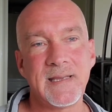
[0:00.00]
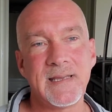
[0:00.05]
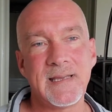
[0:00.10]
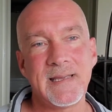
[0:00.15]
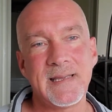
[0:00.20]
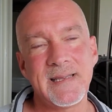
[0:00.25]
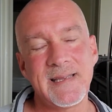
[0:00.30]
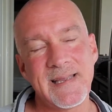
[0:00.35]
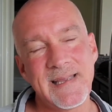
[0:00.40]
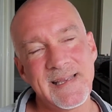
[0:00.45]

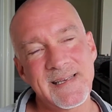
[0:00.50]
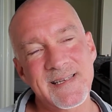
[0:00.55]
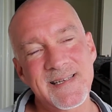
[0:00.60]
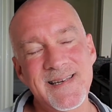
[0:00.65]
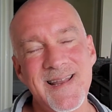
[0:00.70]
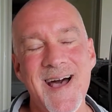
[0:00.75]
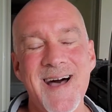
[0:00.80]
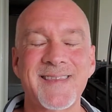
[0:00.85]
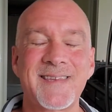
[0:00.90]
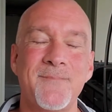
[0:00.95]
It's
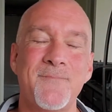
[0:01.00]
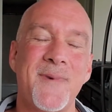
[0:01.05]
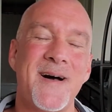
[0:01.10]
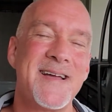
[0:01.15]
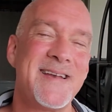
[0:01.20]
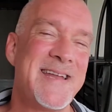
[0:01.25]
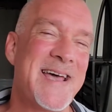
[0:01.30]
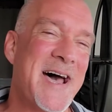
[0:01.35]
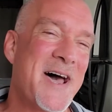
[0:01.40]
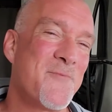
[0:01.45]
not that my
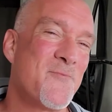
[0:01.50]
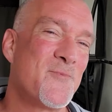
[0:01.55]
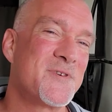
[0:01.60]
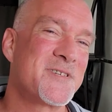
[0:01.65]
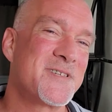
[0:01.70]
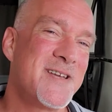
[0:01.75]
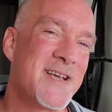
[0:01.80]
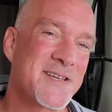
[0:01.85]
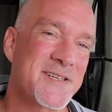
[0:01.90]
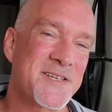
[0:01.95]
dad was
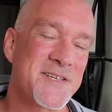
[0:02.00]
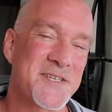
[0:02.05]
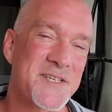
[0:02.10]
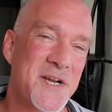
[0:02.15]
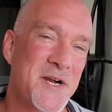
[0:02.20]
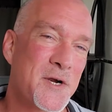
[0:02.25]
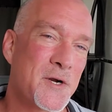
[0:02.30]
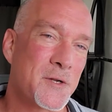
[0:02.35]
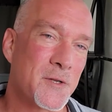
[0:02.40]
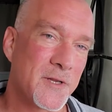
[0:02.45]

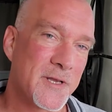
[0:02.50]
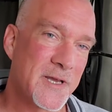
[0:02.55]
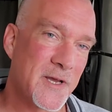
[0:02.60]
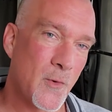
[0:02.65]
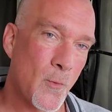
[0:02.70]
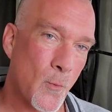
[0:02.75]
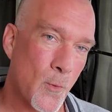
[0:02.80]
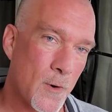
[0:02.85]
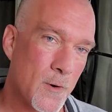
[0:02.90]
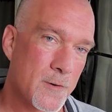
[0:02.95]
necessarily a
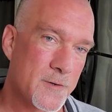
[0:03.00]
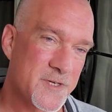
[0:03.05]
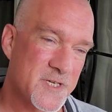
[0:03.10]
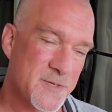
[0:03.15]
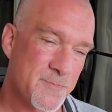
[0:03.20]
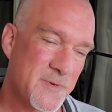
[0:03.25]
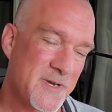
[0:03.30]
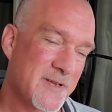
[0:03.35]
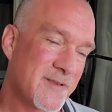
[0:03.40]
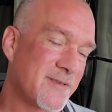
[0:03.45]

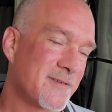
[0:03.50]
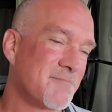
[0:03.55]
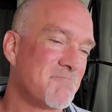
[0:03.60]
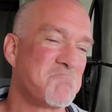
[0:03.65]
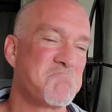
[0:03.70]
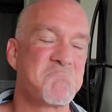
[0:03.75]
wordsmith.